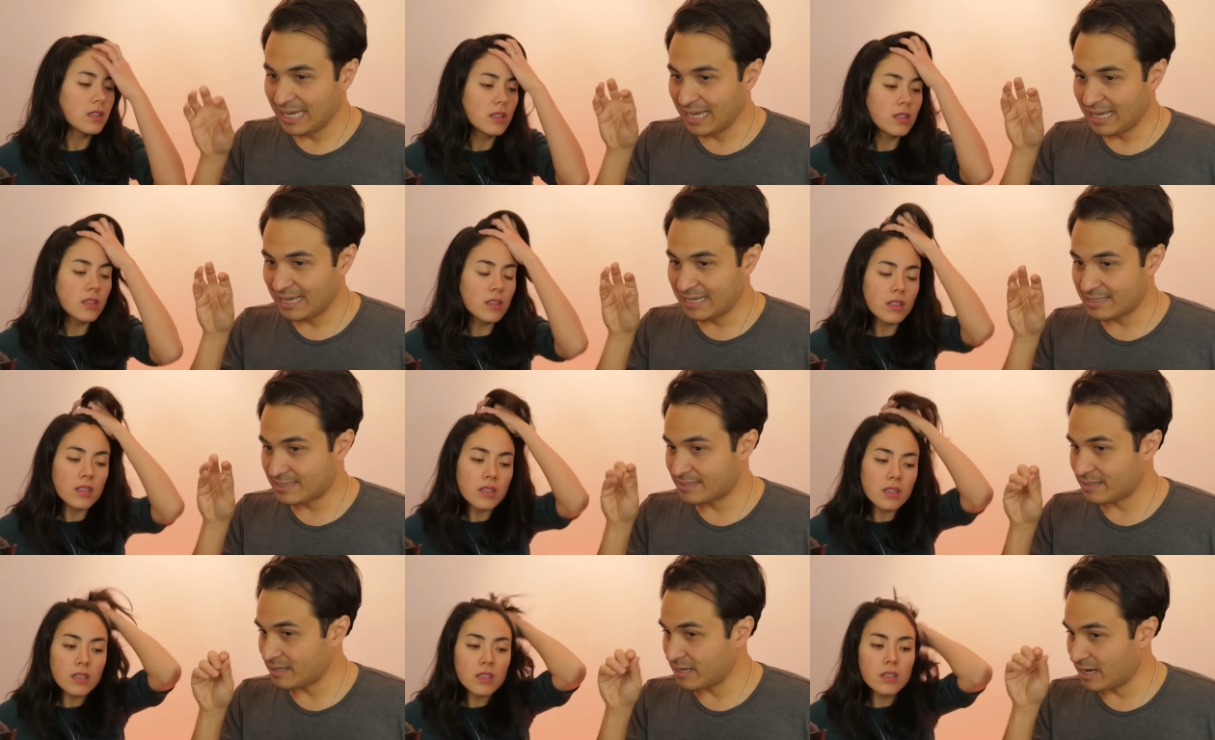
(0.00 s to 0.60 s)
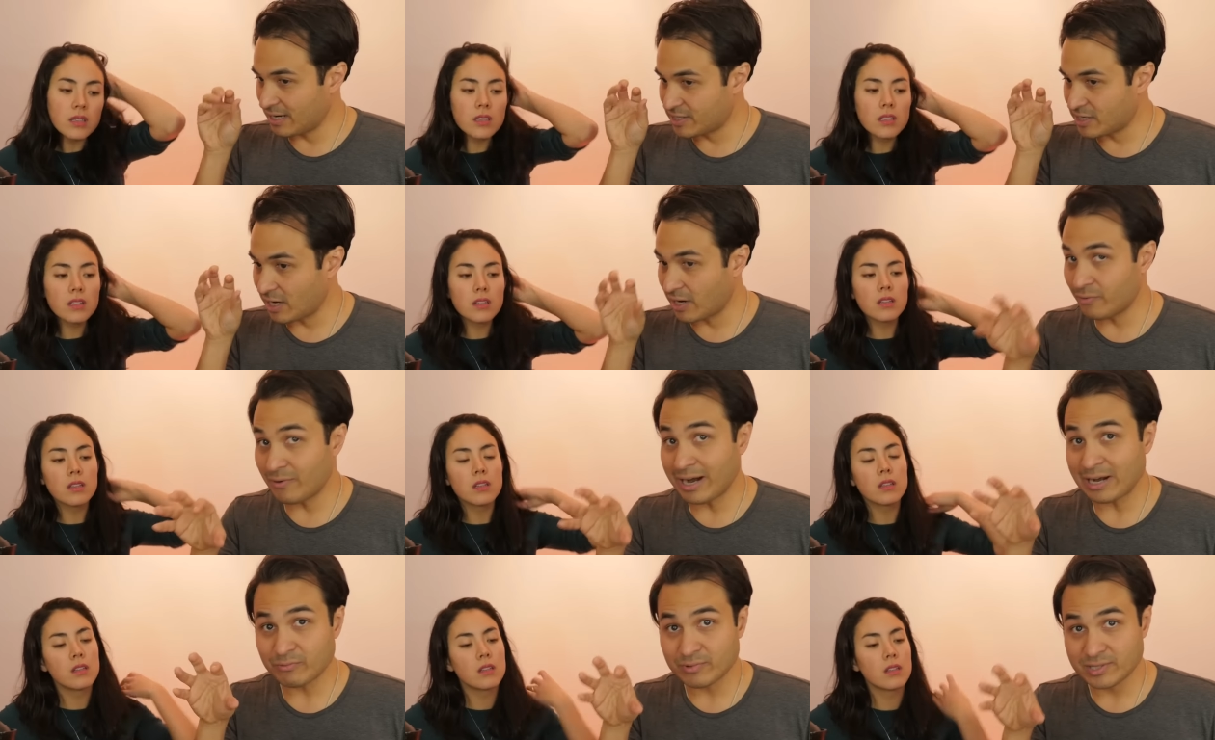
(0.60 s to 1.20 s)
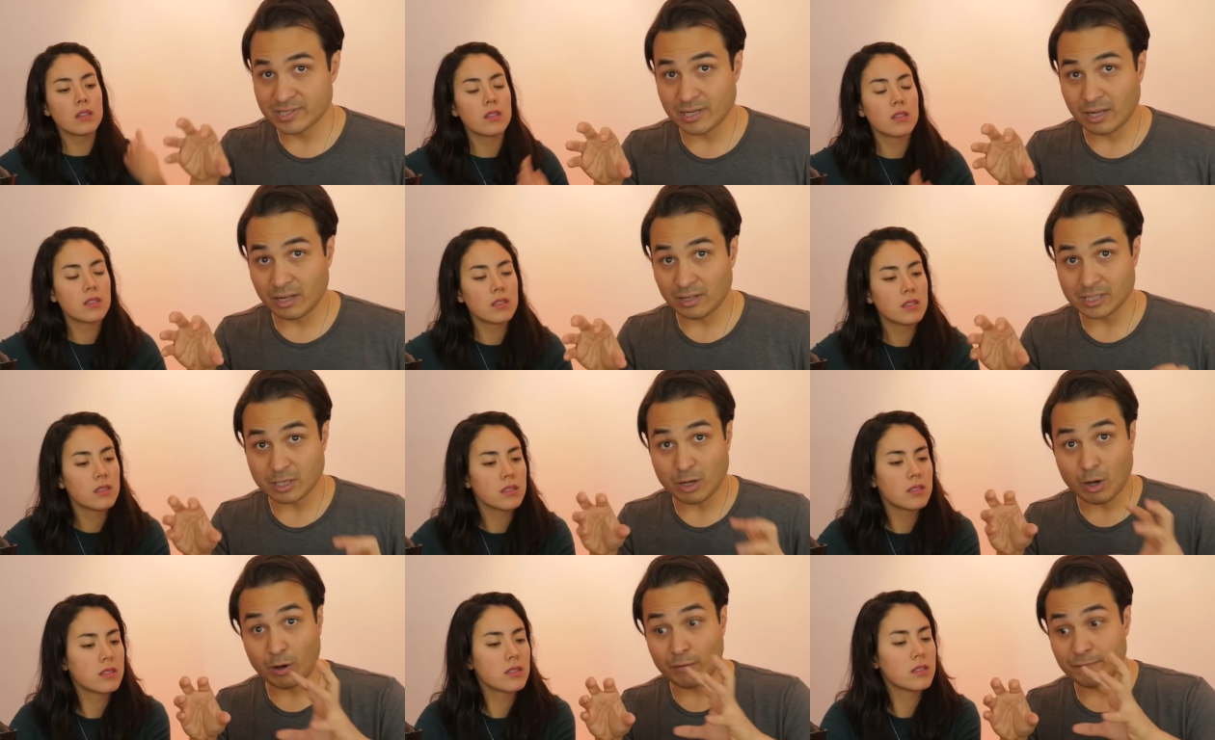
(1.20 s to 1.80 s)
Speaker 1: is a direct
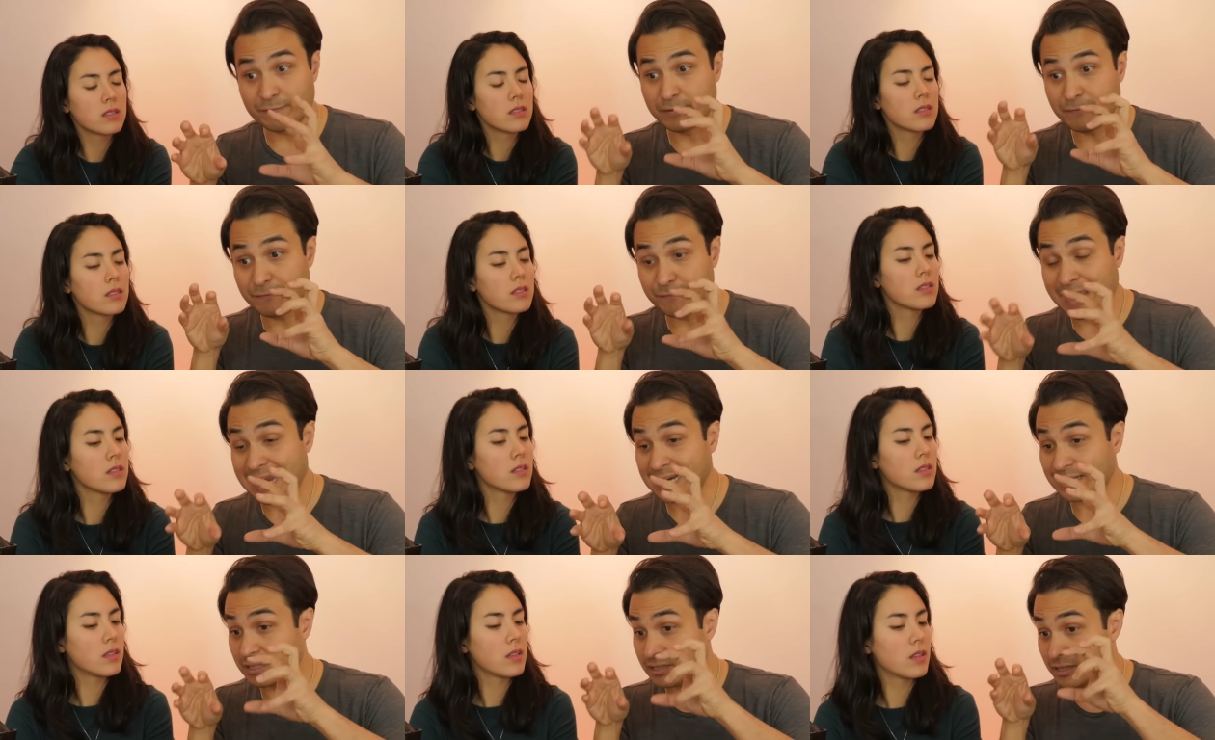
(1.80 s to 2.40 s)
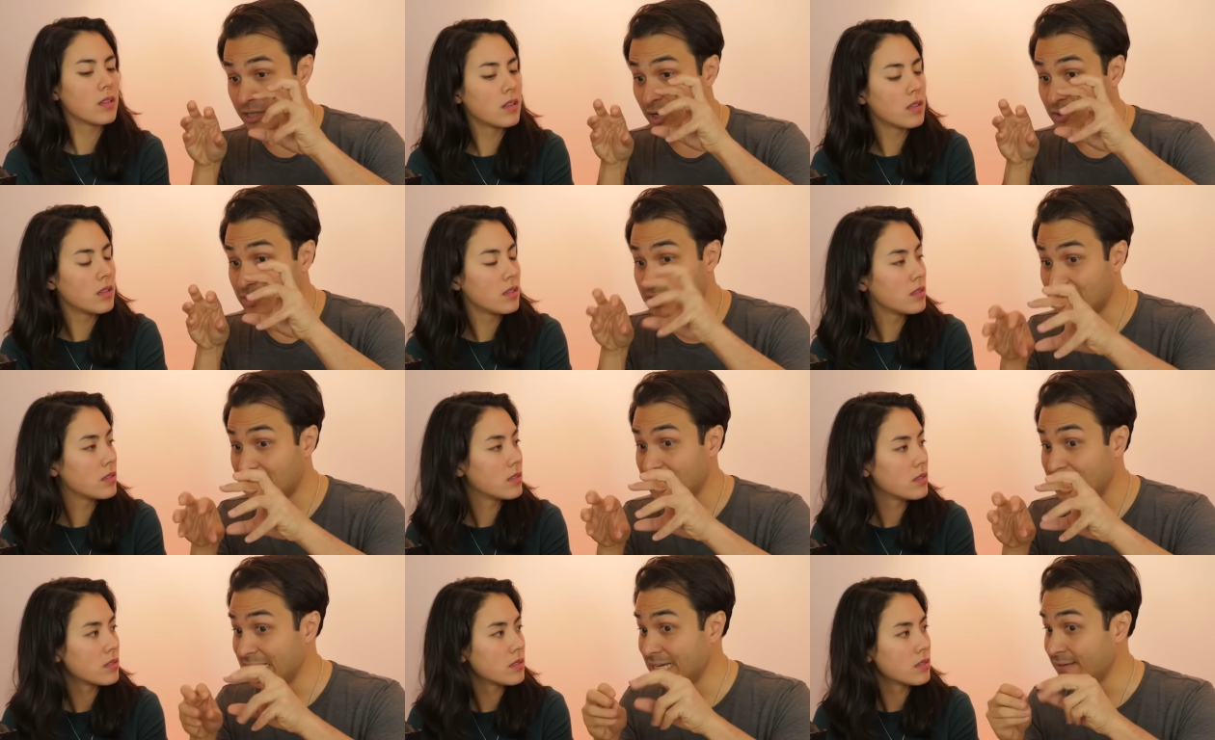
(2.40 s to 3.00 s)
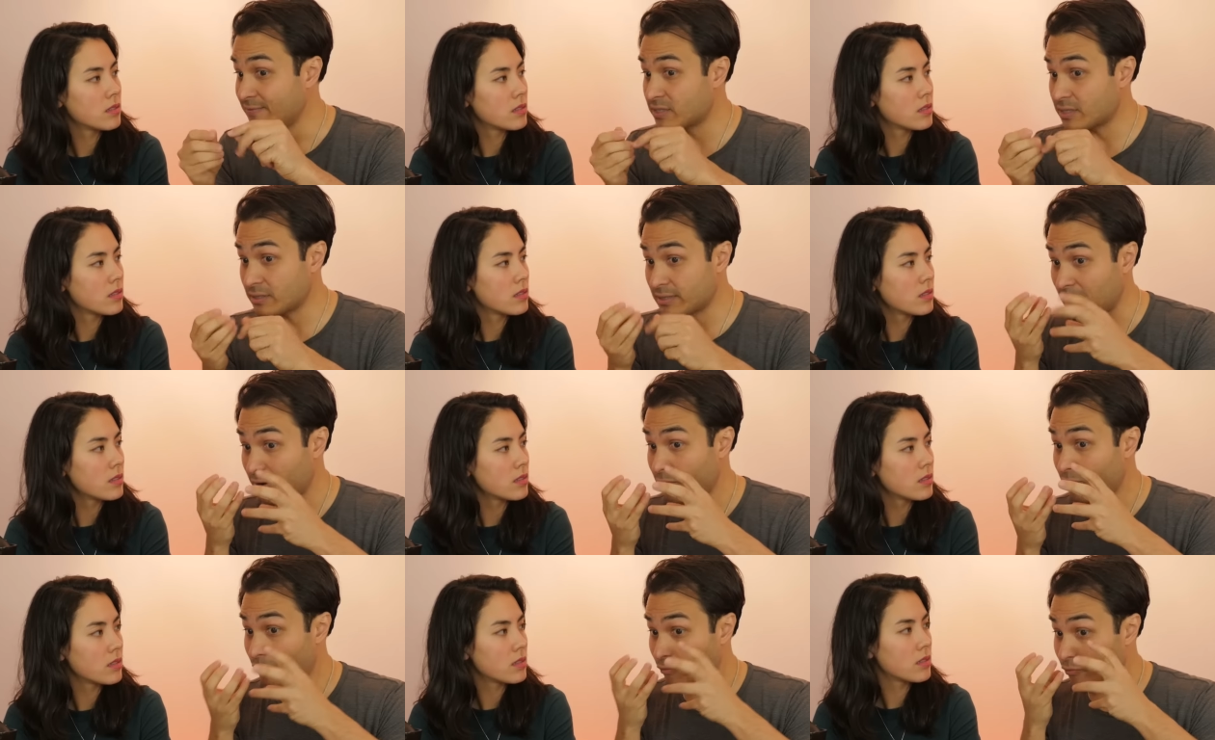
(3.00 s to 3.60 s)
result of the fact that those leaves
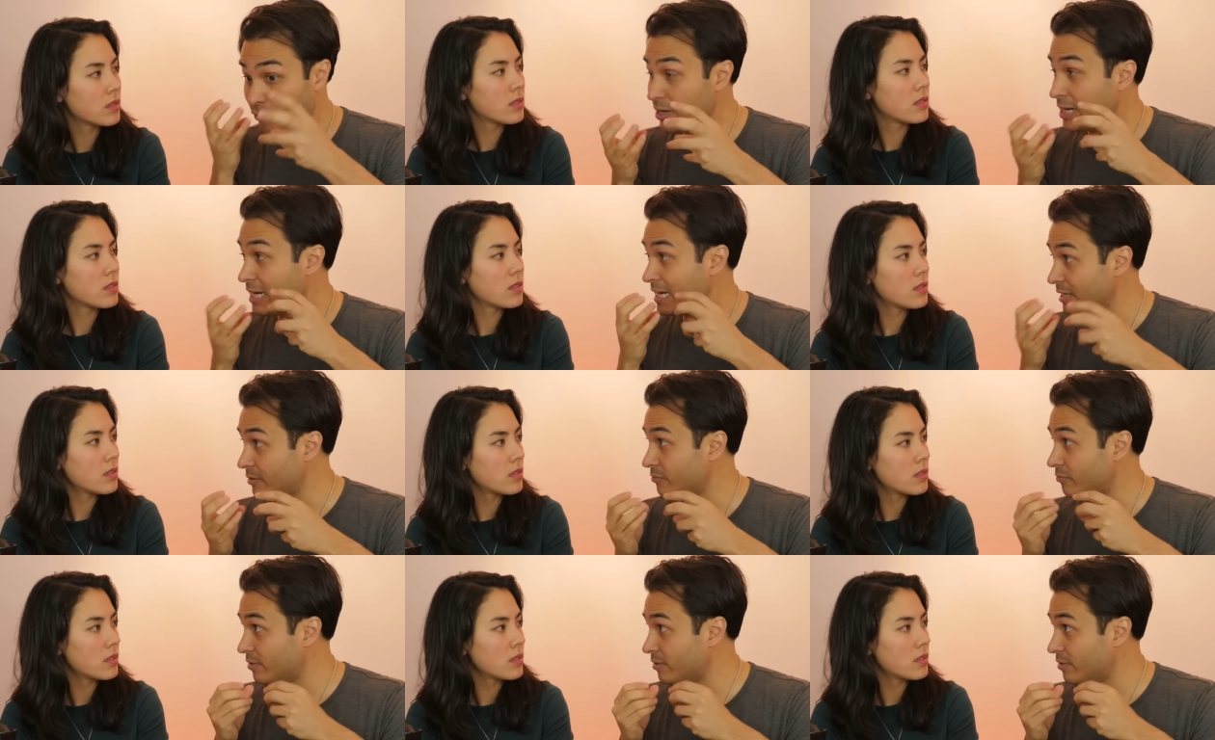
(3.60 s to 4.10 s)
they're really,